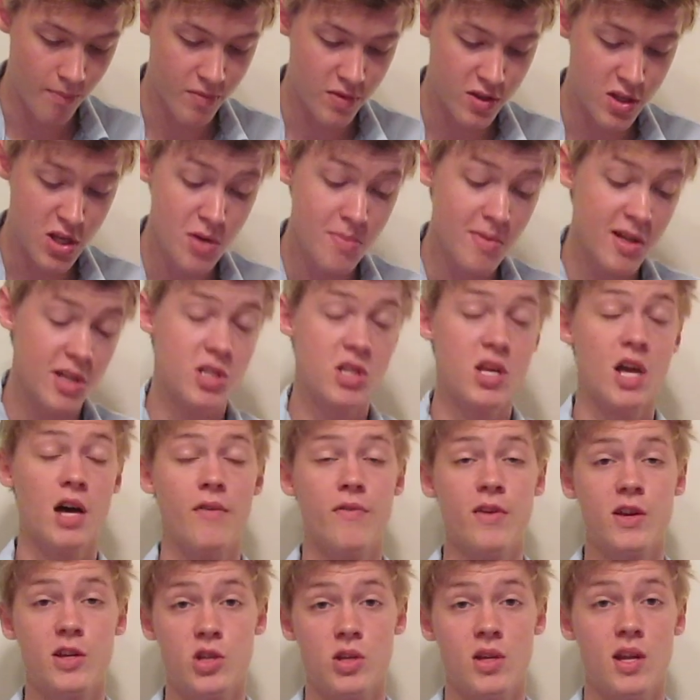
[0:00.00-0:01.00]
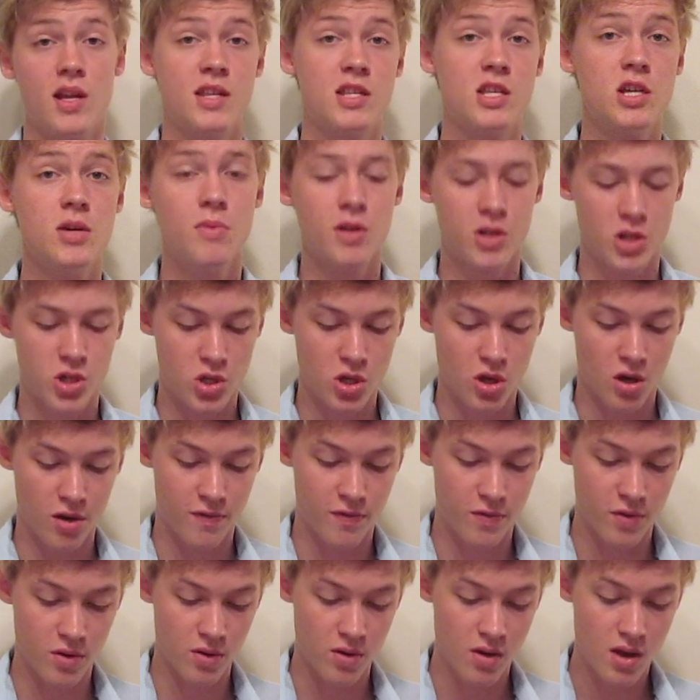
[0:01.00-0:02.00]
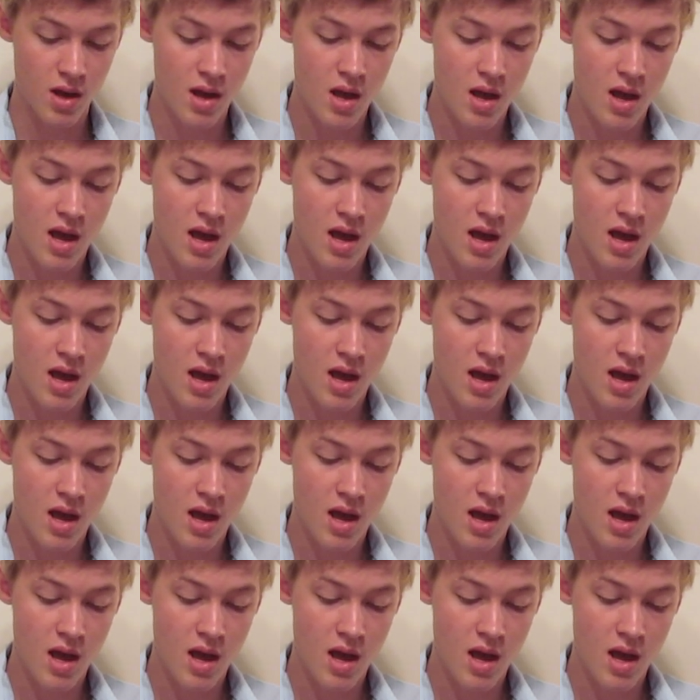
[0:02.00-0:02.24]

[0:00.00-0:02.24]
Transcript: Too much television and too much junk food